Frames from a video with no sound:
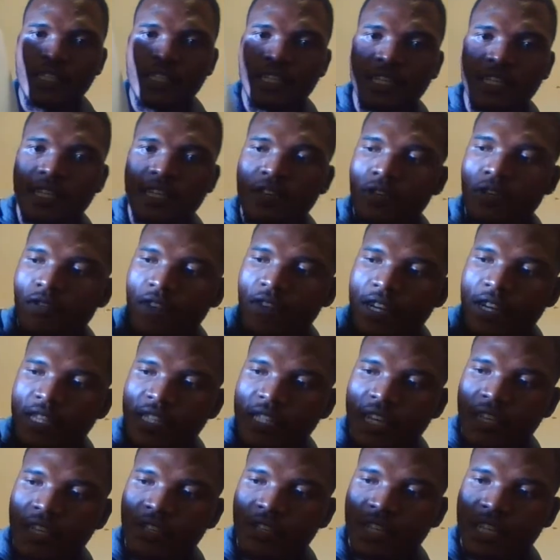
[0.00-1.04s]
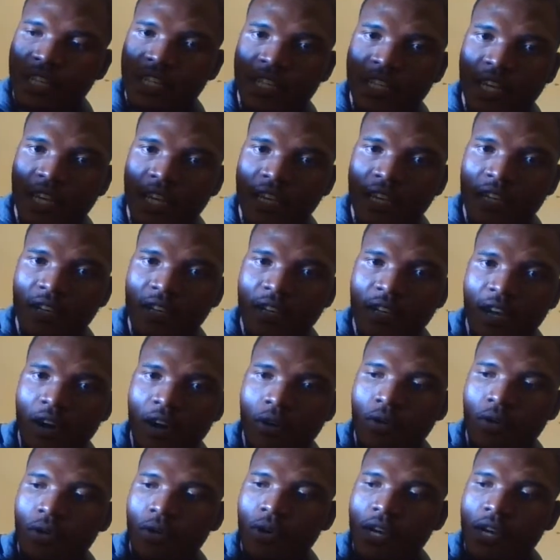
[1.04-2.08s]
degree of unsaturation,
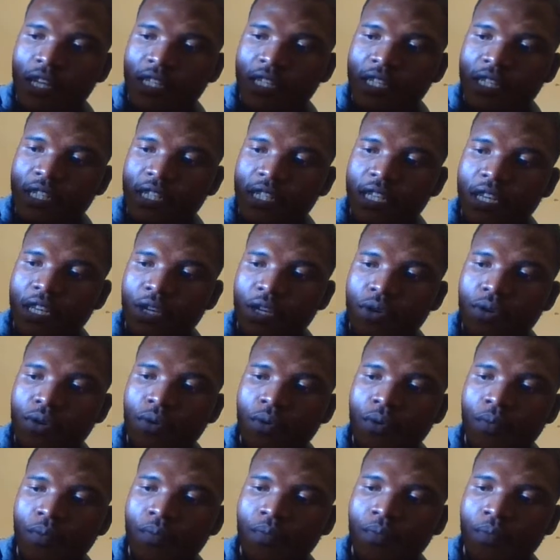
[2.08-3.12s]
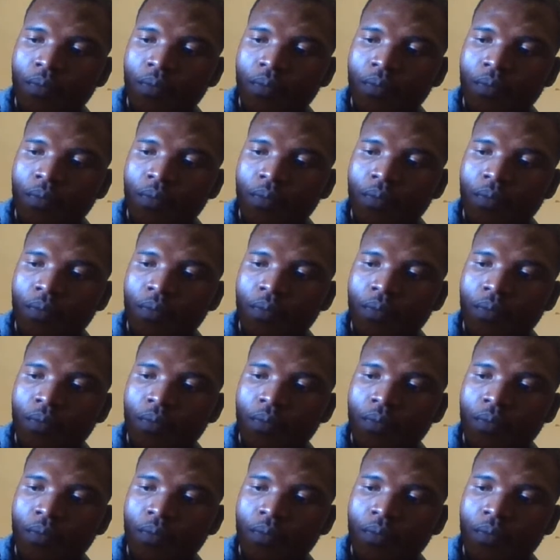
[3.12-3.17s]
I'll call it du,